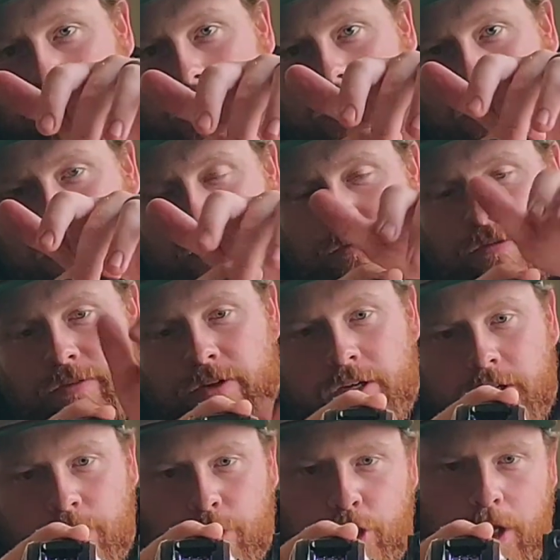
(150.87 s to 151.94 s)
A kind of
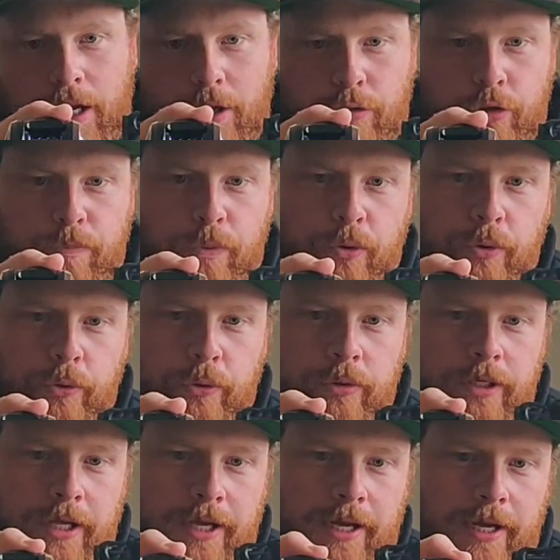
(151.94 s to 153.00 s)
shallow spool.